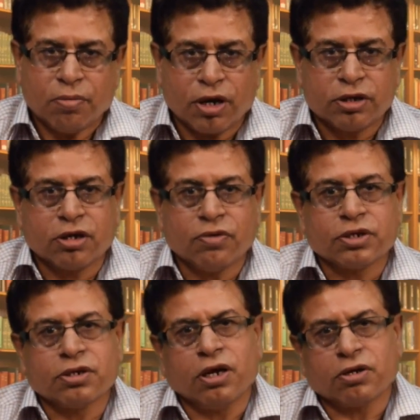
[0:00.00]
because it
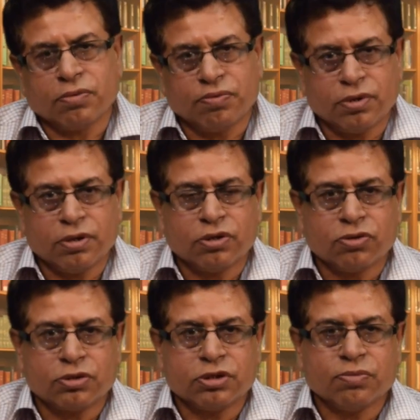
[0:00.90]
covers a lot of
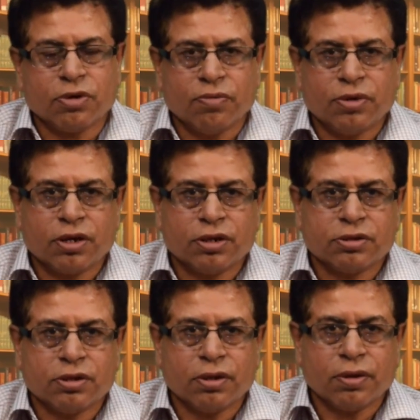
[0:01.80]
sources from
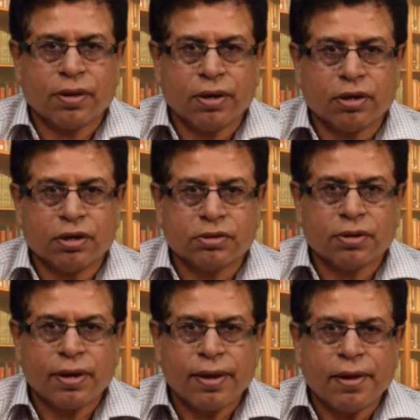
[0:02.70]
various angles.
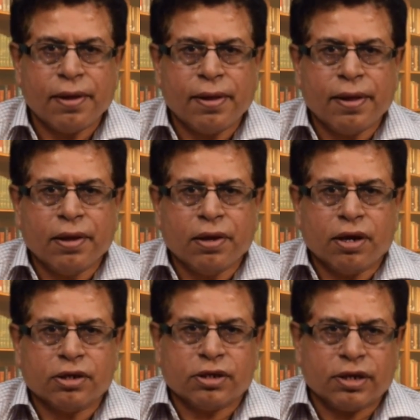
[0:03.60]

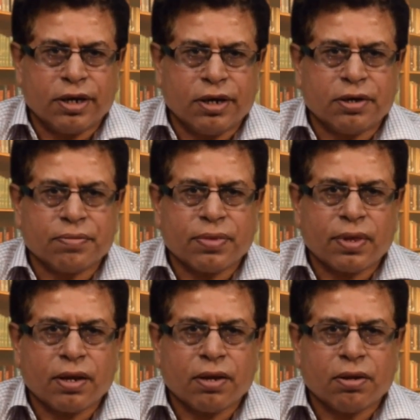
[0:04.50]
On the other hand,
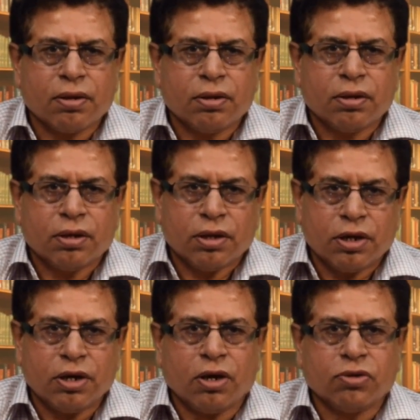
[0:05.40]

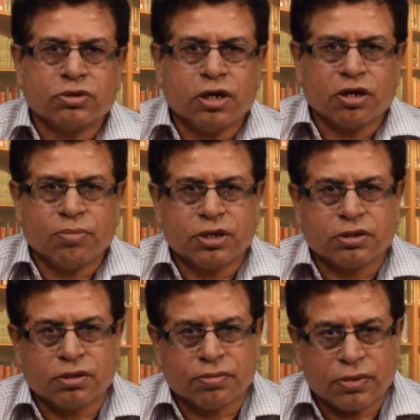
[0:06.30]
in-house
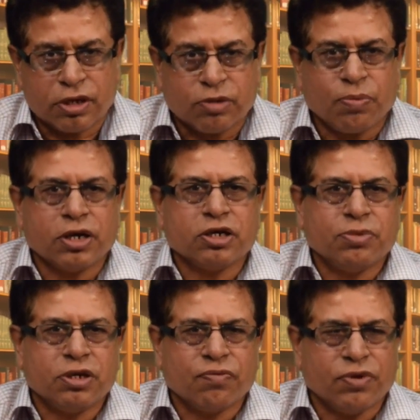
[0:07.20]
database, despite
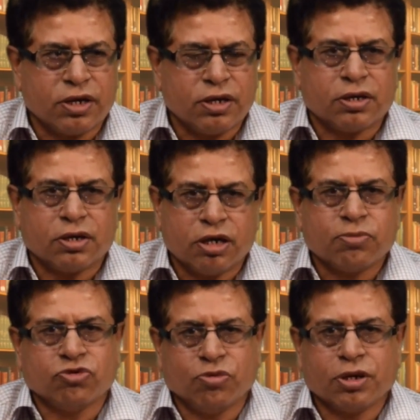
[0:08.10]
being very time
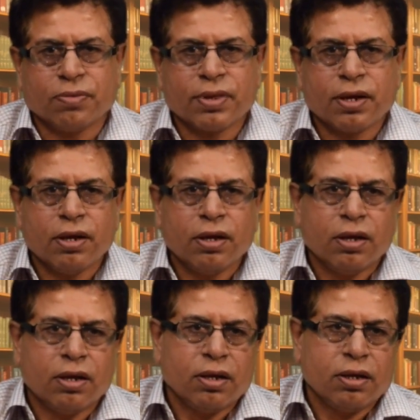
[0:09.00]
consuming
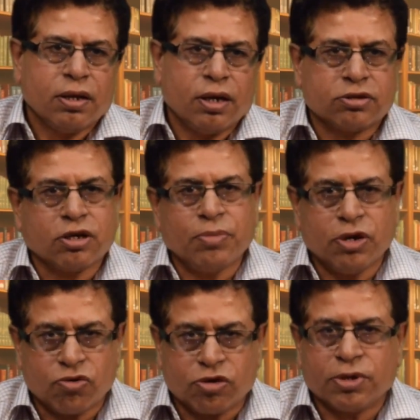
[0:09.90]
as
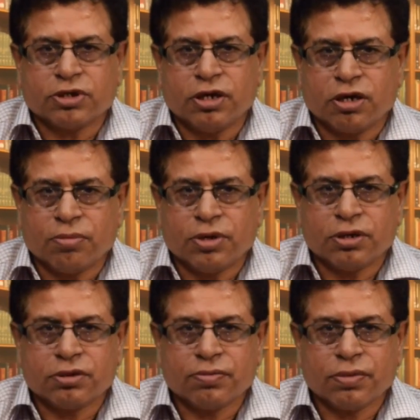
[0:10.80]
compared to commercial
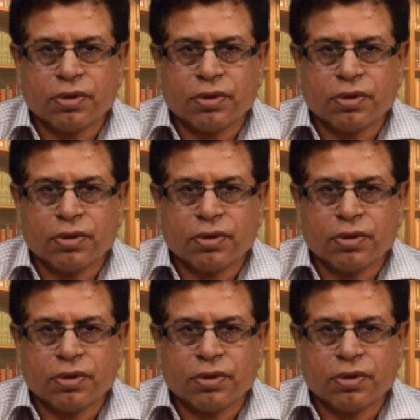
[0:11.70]
database,